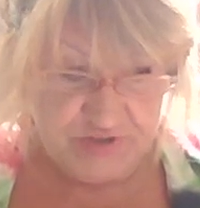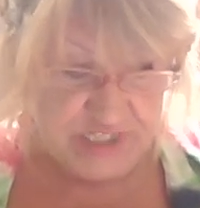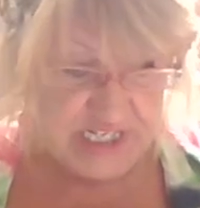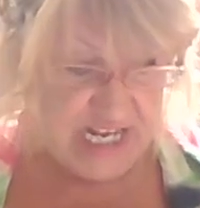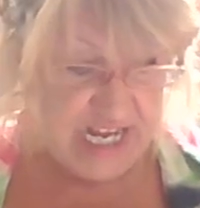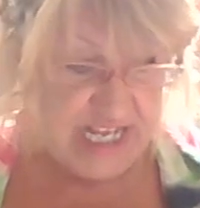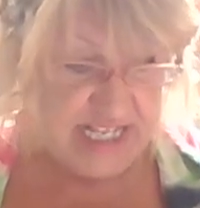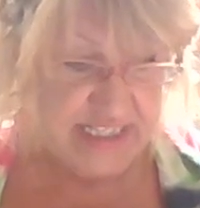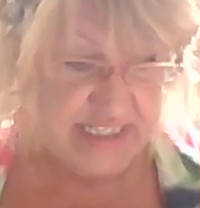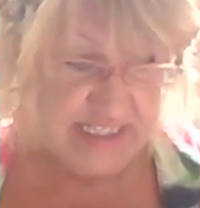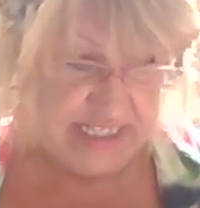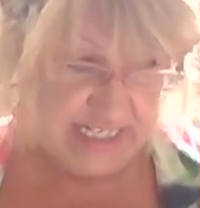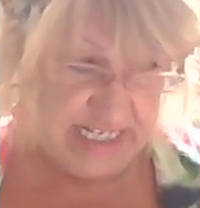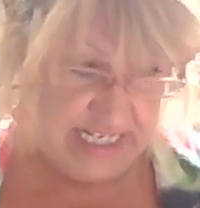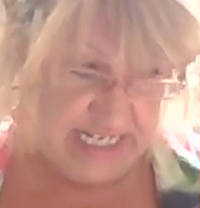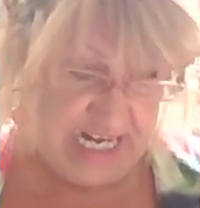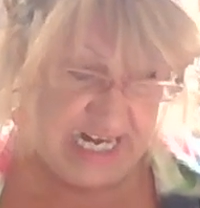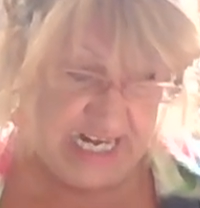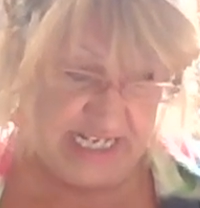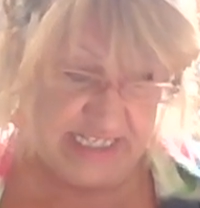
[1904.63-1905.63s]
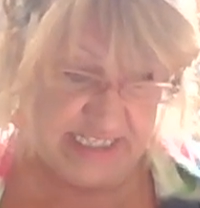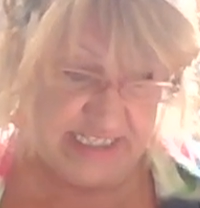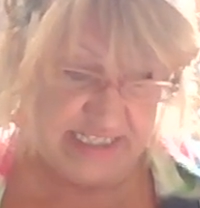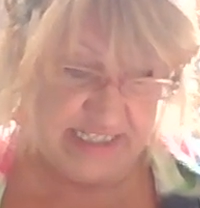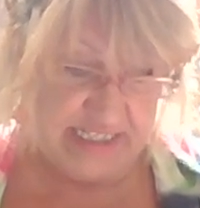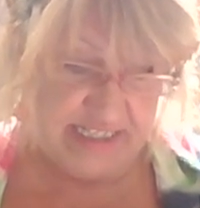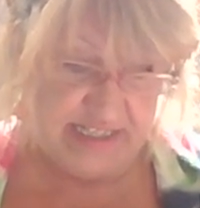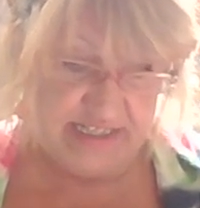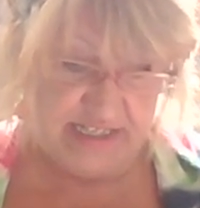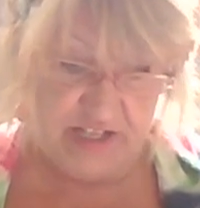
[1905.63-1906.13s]
10s, and an
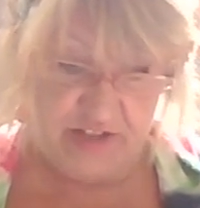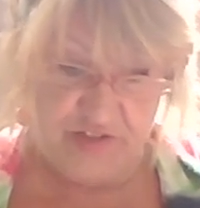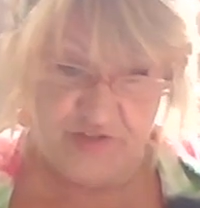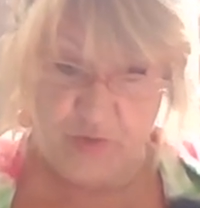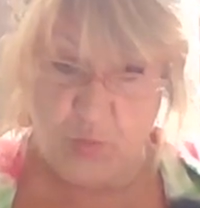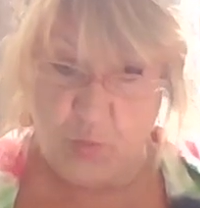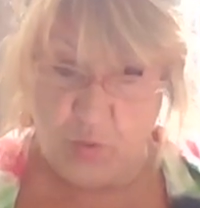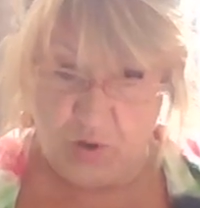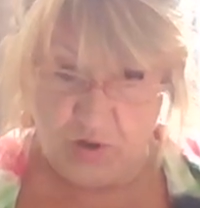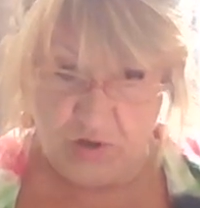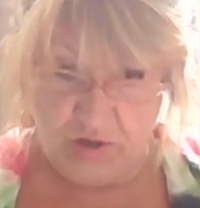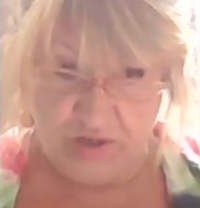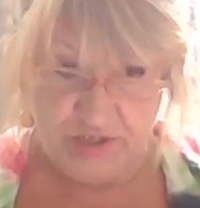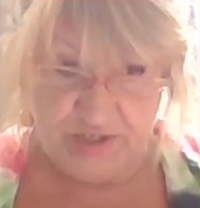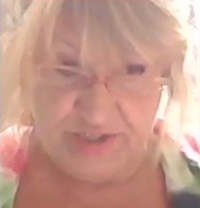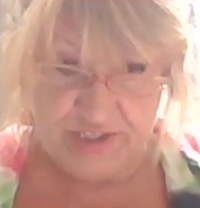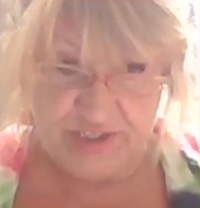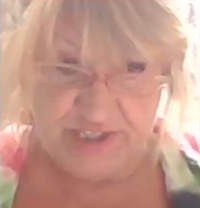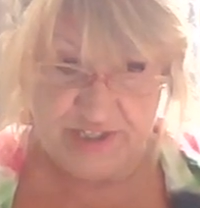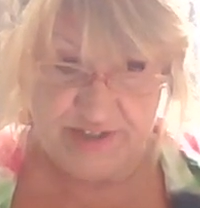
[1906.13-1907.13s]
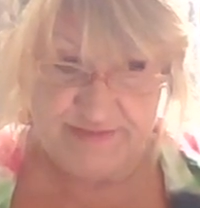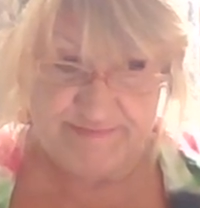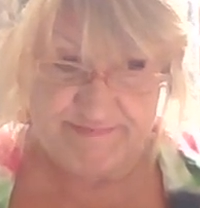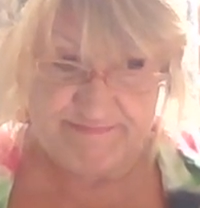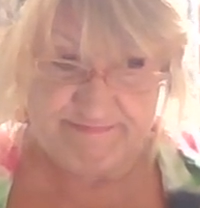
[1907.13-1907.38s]
ace. The world